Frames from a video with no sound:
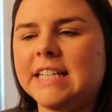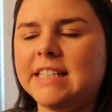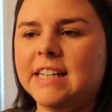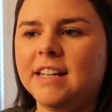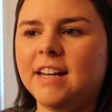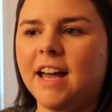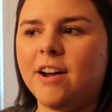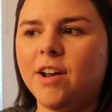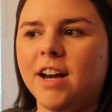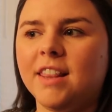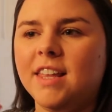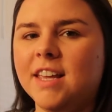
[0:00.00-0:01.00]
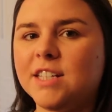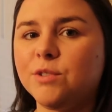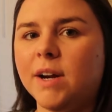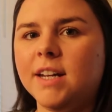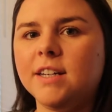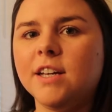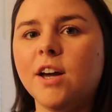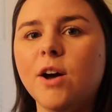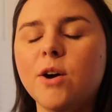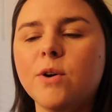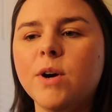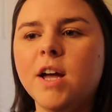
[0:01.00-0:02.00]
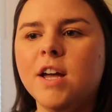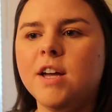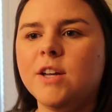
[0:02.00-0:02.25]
testing it out and I think it's ready to go.